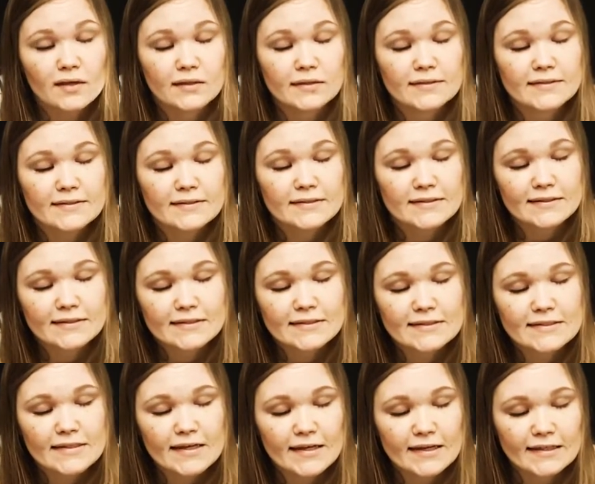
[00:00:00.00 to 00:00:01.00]
It's like
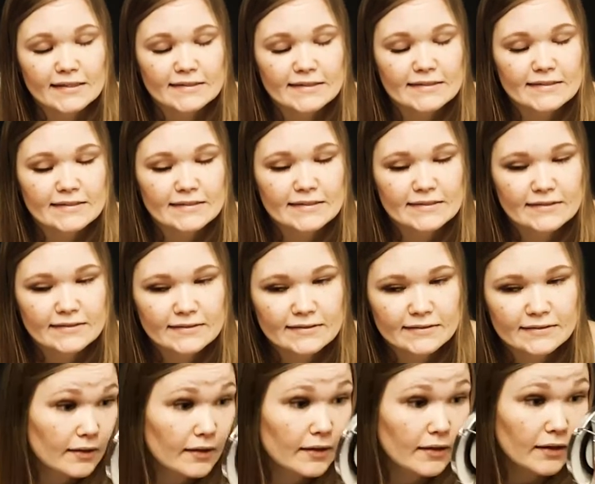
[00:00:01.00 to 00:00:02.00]
this.
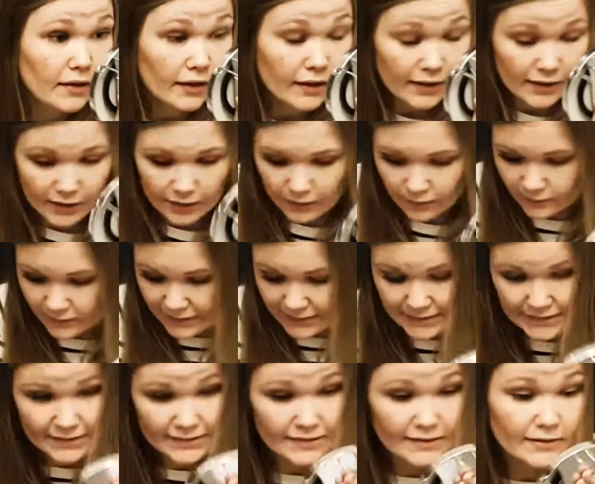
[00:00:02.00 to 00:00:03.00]
Now
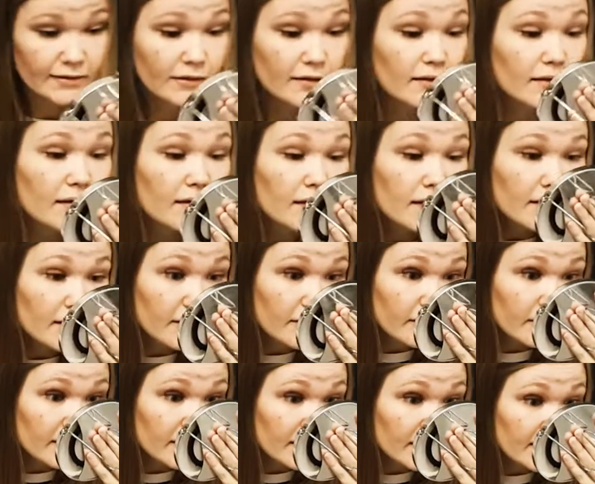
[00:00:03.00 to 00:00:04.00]

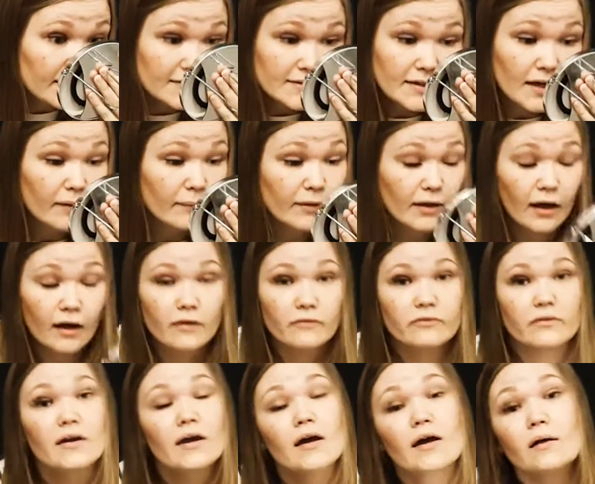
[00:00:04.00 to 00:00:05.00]
it's coming off,
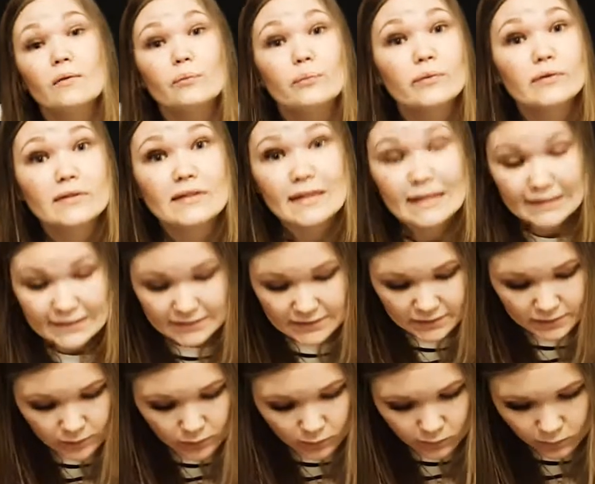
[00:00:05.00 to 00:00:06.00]
but that's
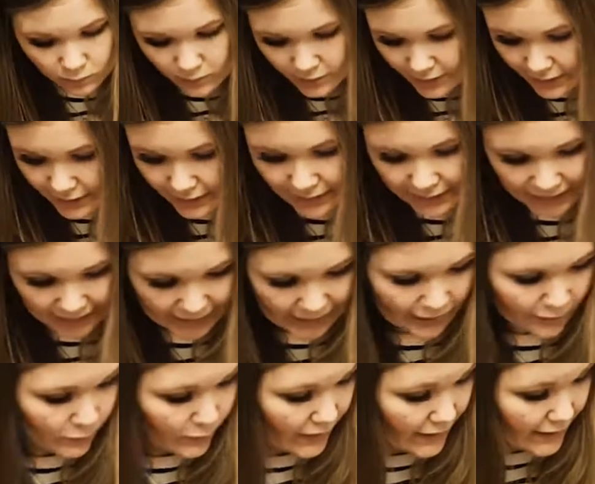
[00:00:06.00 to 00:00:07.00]
okay
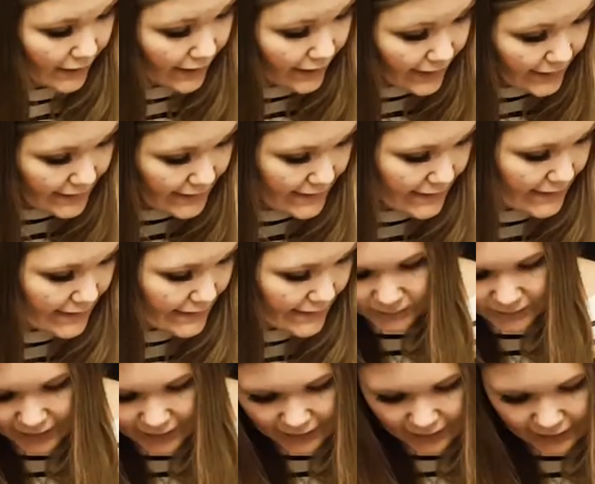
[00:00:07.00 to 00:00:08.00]
because
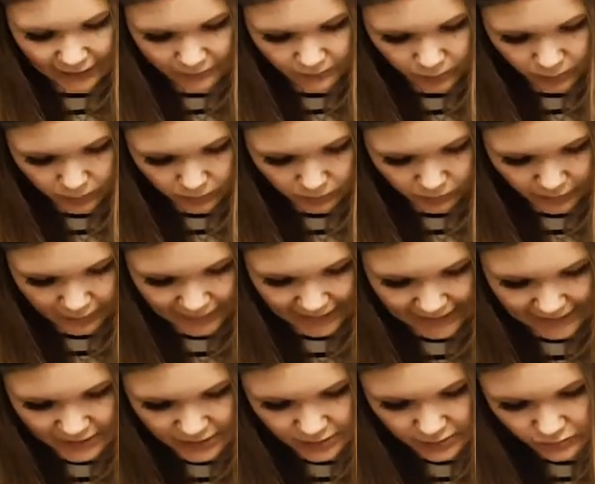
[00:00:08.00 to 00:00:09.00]
I have one more
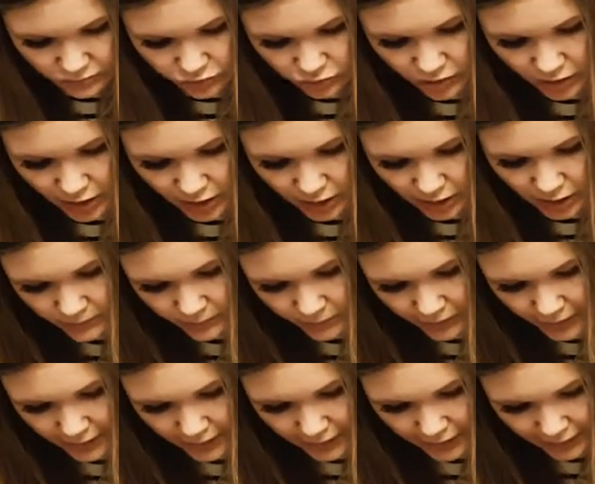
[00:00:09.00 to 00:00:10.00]
lash to try.
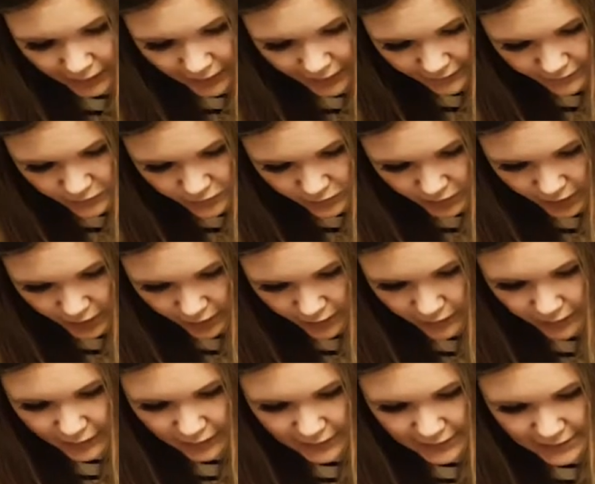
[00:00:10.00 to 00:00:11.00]
And I'll have to cut
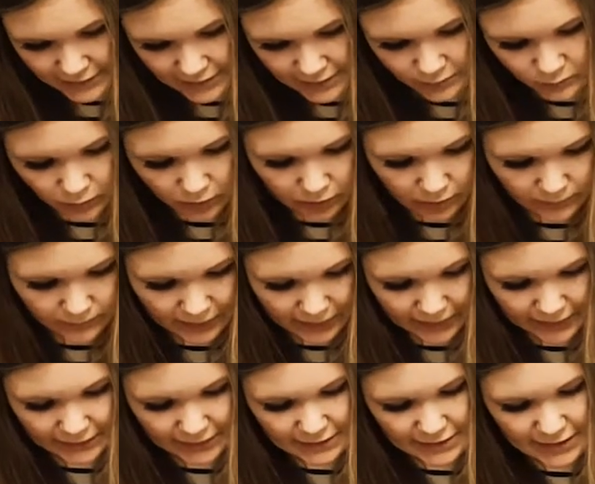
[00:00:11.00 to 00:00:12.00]
this one
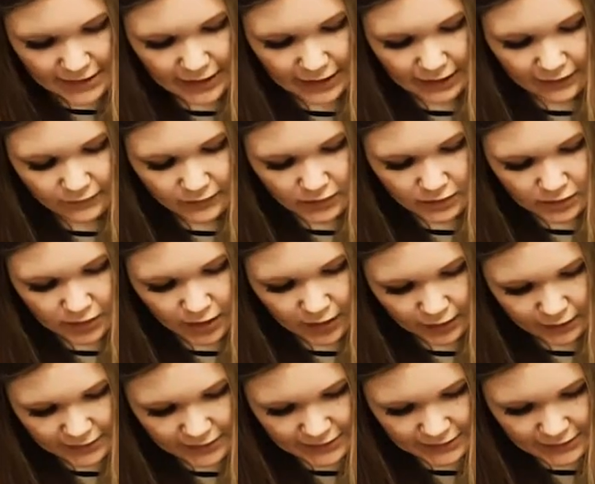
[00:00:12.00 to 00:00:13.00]
because I haven't cut
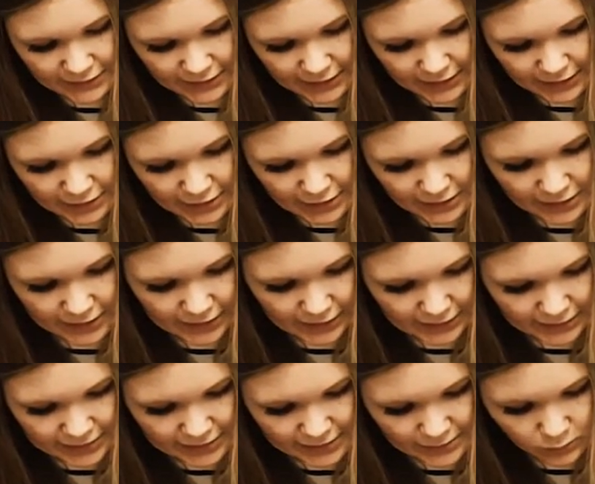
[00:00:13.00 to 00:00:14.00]
it yet and
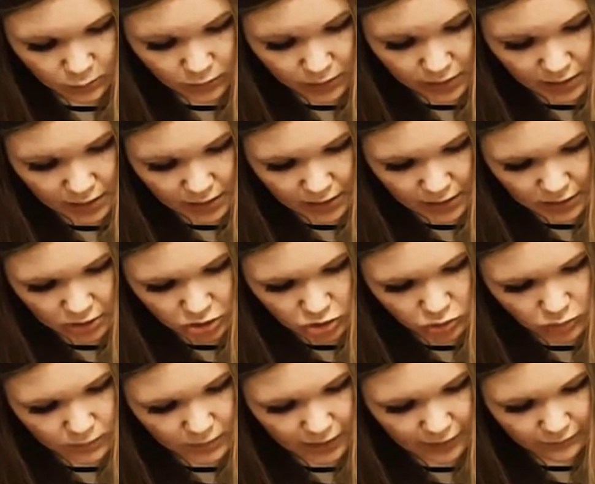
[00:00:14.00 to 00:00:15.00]
it's way too
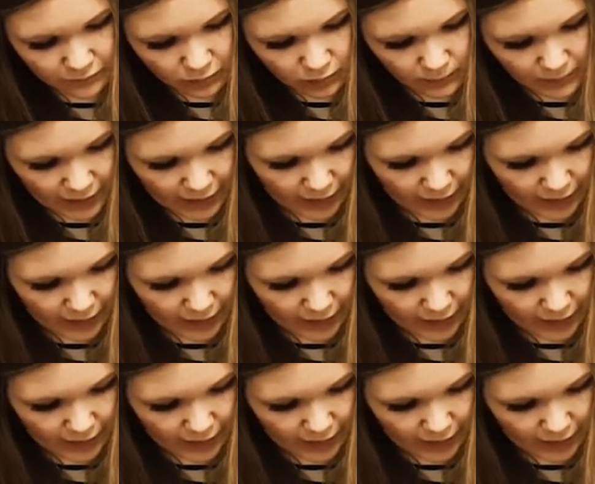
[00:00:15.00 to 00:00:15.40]
big for my